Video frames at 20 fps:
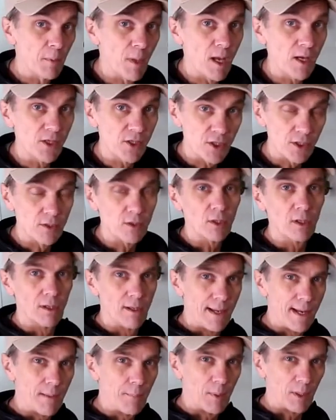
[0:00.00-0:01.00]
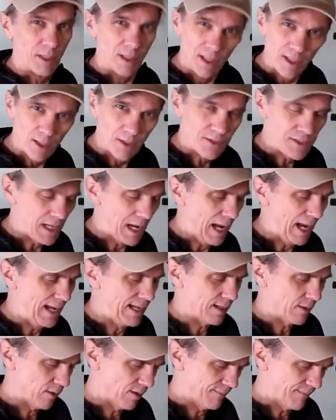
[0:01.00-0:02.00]
blocks should clamp a little
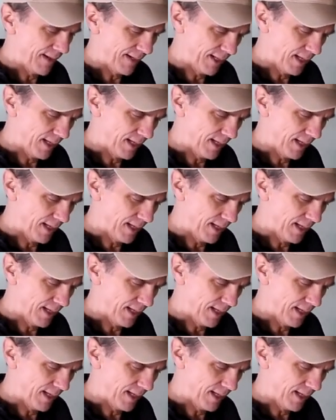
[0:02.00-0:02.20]
tighter if I